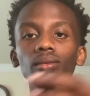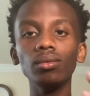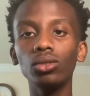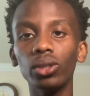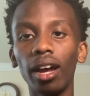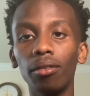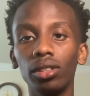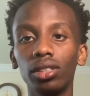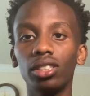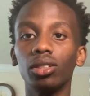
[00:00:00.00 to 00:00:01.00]
travel and
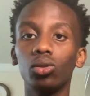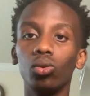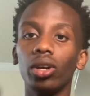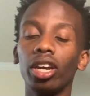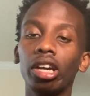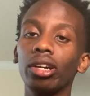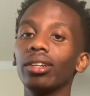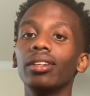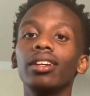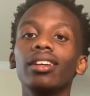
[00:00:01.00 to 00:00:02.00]
shit through air,
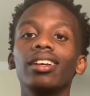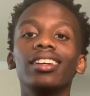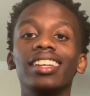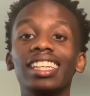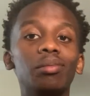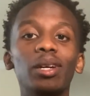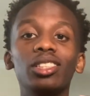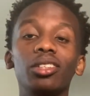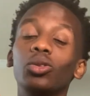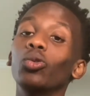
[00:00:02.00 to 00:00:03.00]

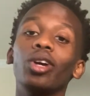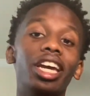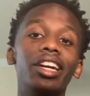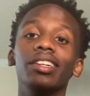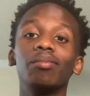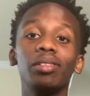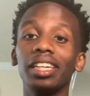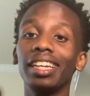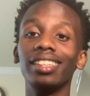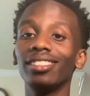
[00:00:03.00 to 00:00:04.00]
especially through air,
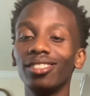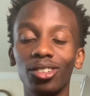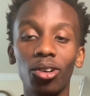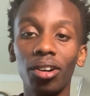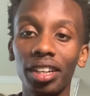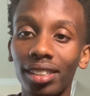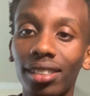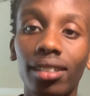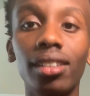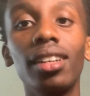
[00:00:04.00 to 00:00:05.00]
planes, all that
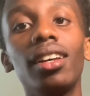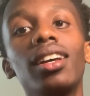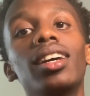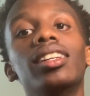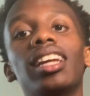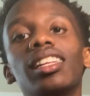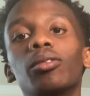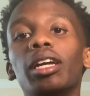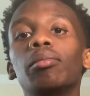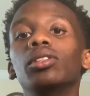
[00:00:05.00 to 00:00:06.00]
shit. Now that
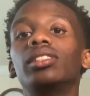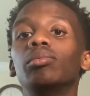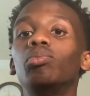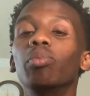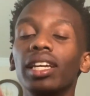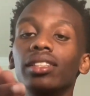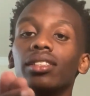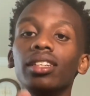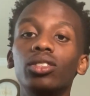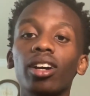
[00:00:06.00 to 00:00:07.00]
we're able to
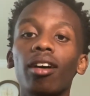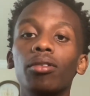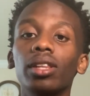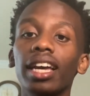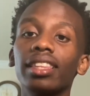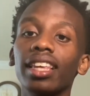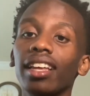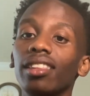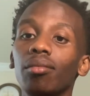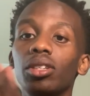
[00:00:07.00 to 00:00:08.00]
basically travel like that,
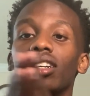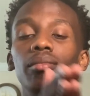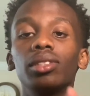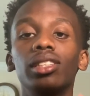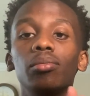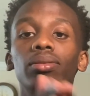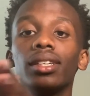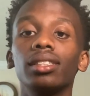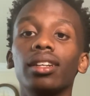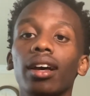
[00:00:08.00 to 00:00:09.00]
let me come into the
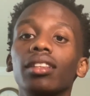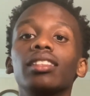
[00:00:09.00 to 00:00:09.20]
present now.